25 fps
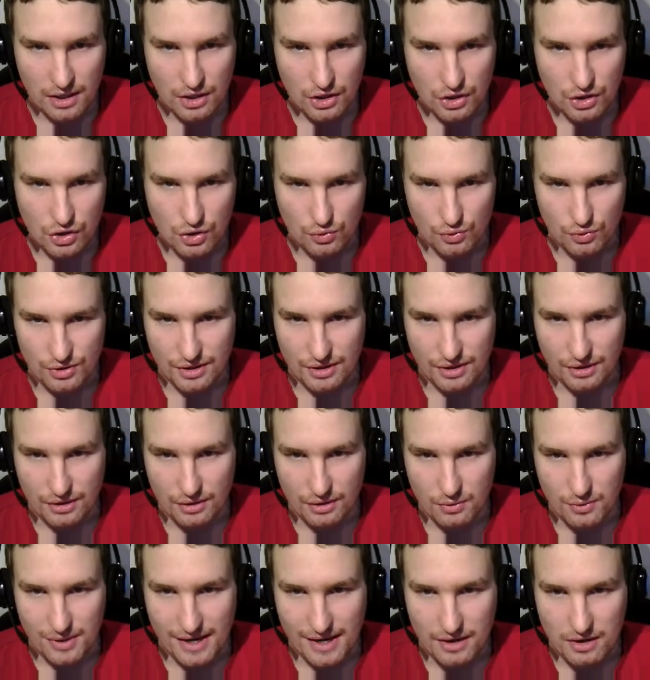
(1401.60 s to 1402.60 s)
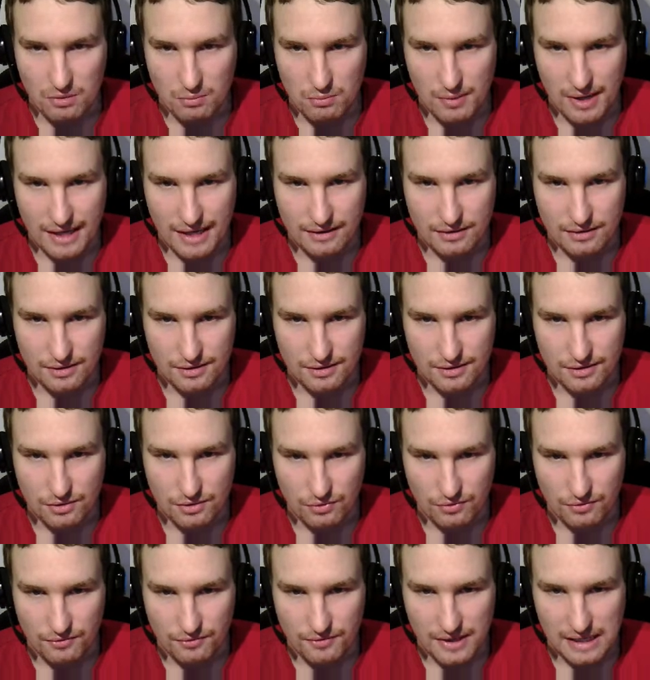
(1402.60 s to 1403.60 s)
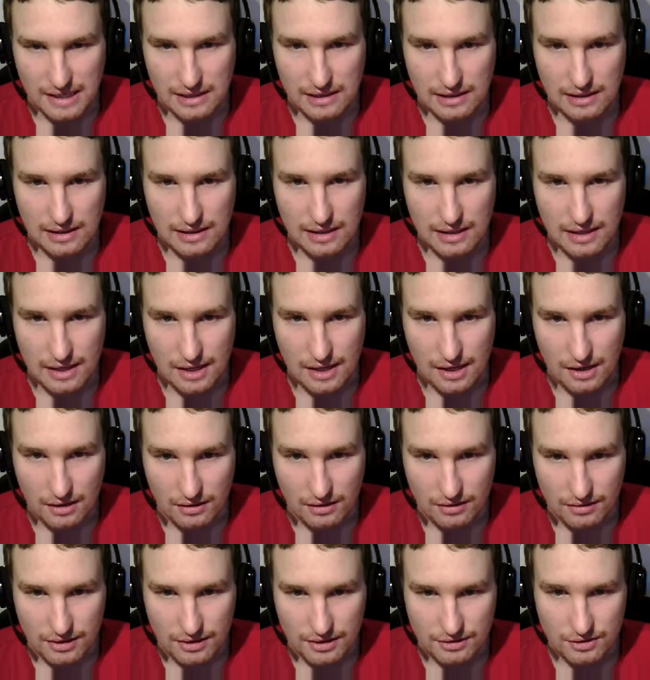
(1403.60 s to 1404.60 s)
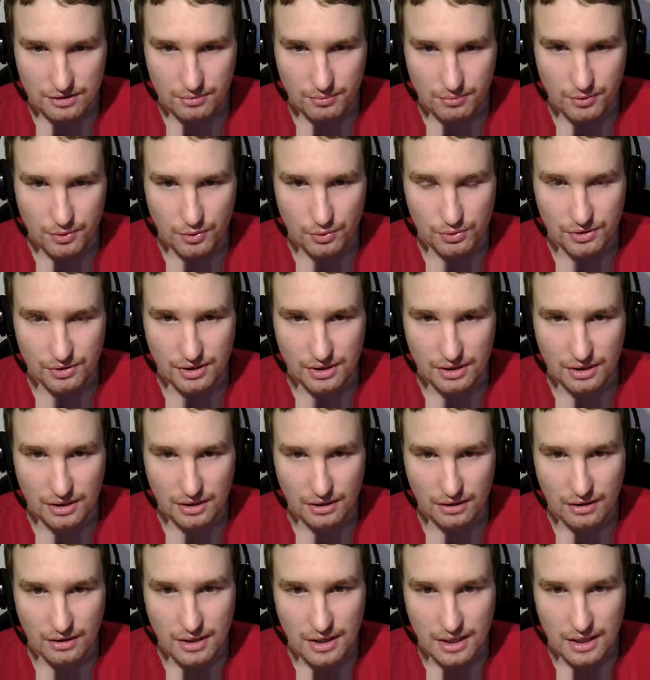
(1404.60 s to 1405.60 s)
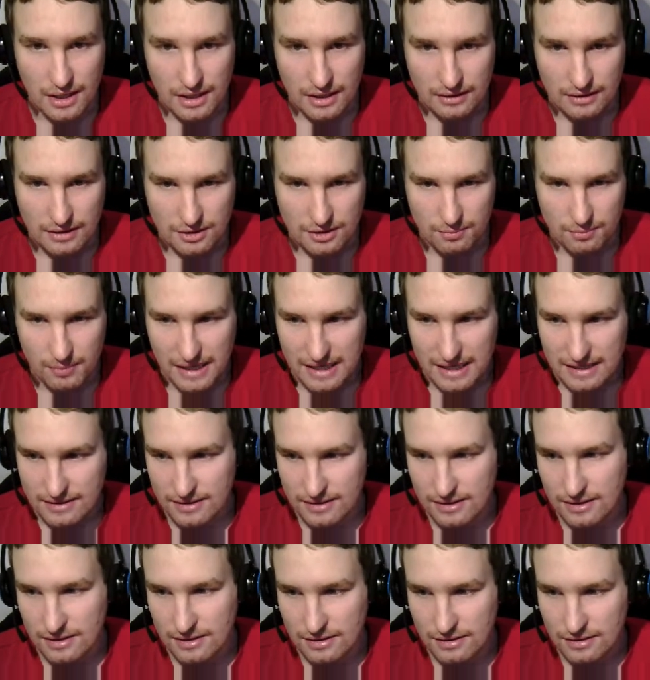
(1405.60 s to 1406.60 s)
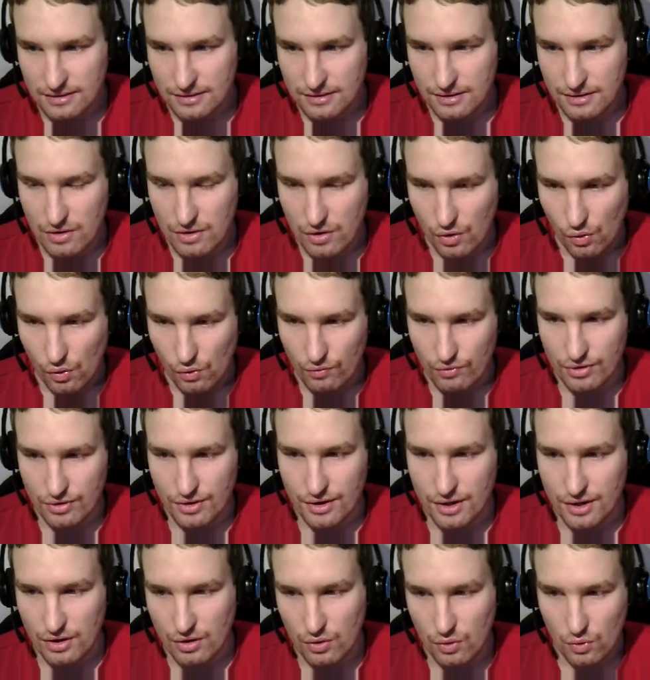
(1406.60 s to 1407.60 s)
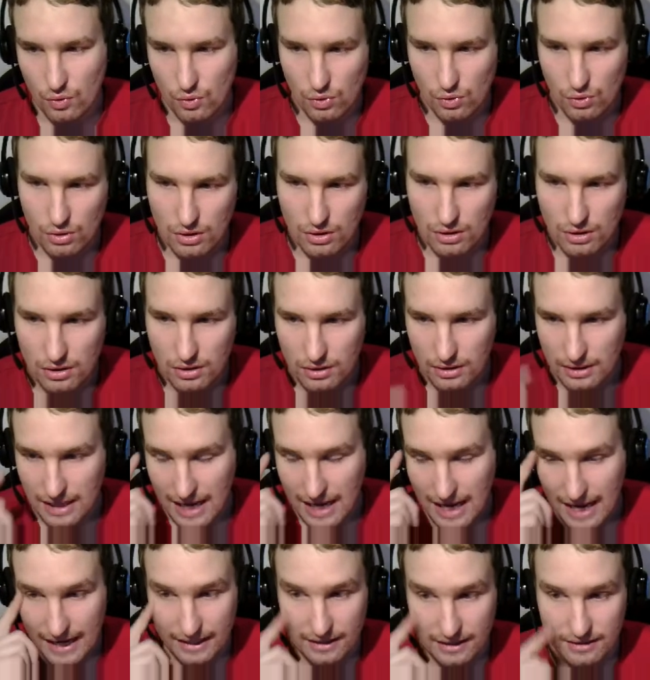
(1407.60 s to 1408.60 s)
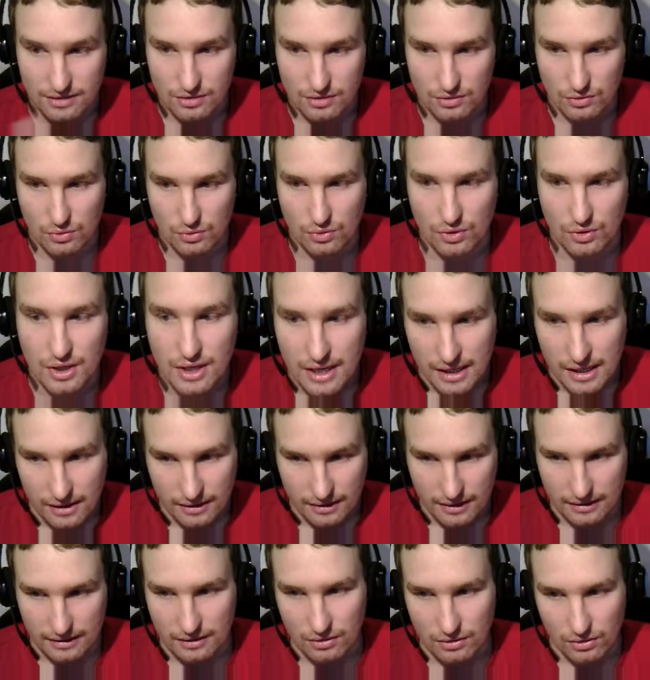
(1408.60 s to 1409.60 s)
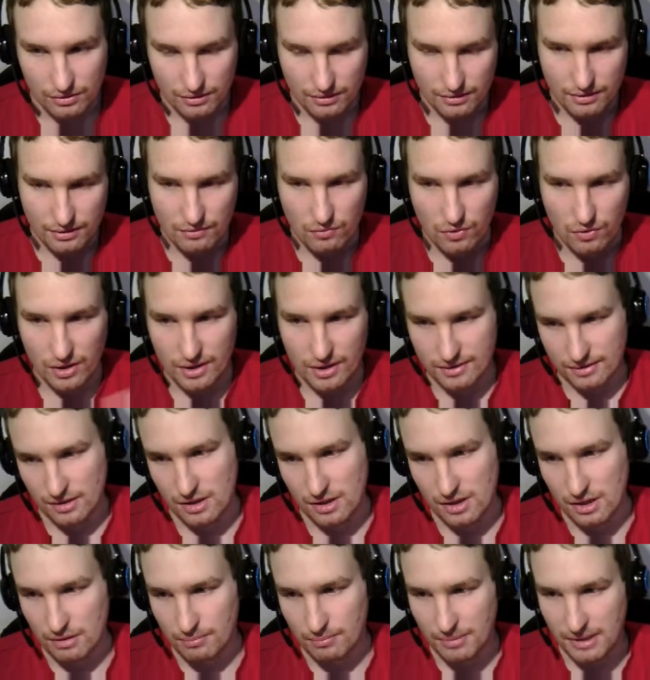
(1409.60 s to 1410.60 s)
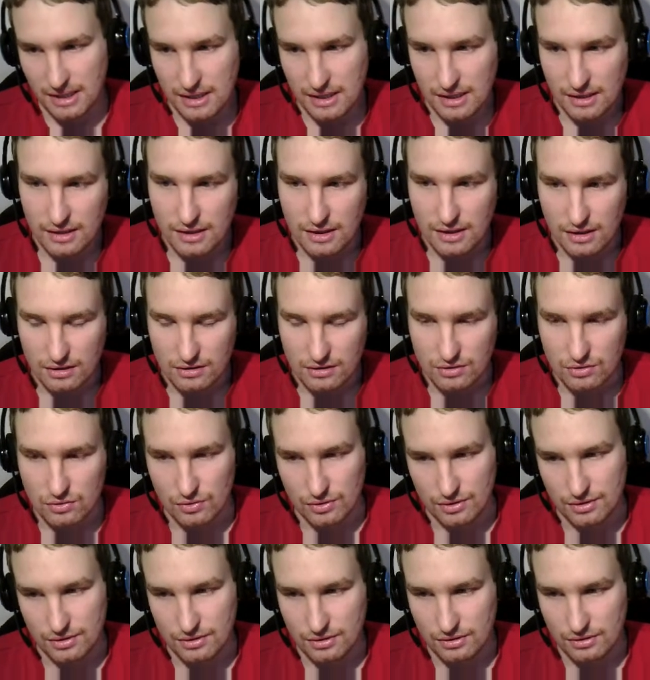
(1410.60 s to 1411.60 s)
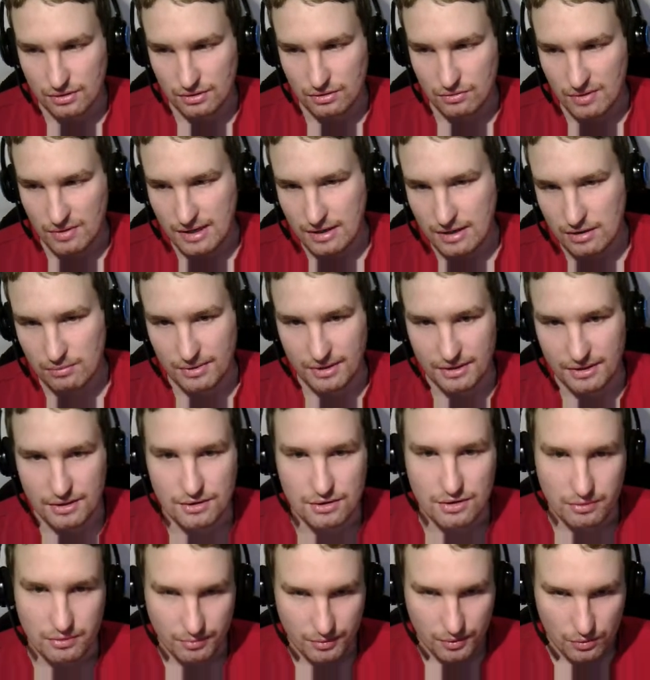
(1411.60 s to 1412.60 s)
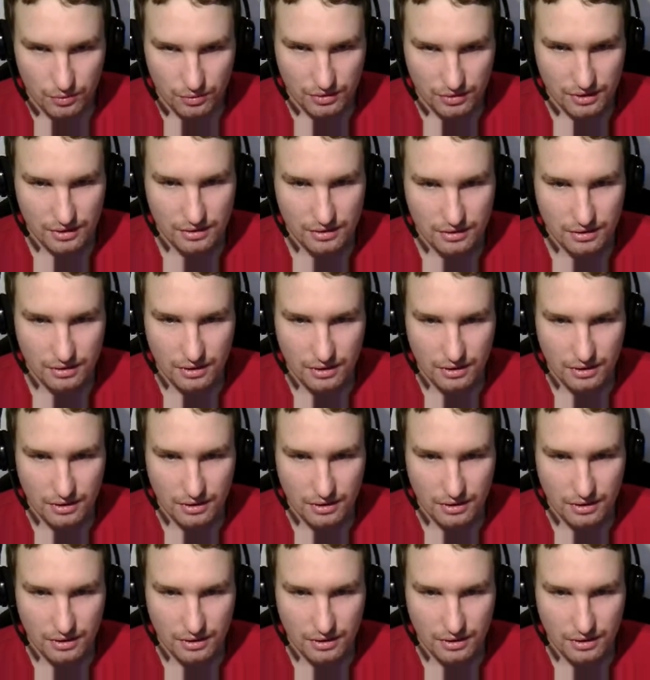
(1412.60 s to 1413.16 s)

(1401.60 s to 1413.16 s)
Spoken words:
choosing the random letters to fill and distributing the spaces over the whole line so that not the words are in the beginning, so it's randomly distributed,